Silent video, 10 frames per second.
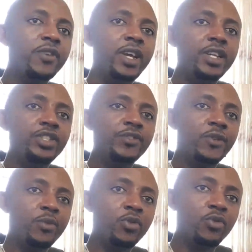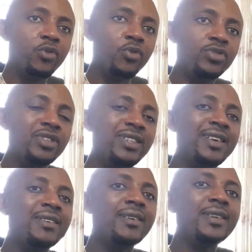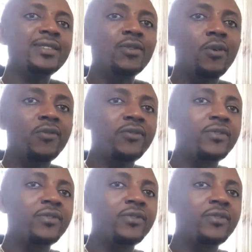energy from glucose, the rest of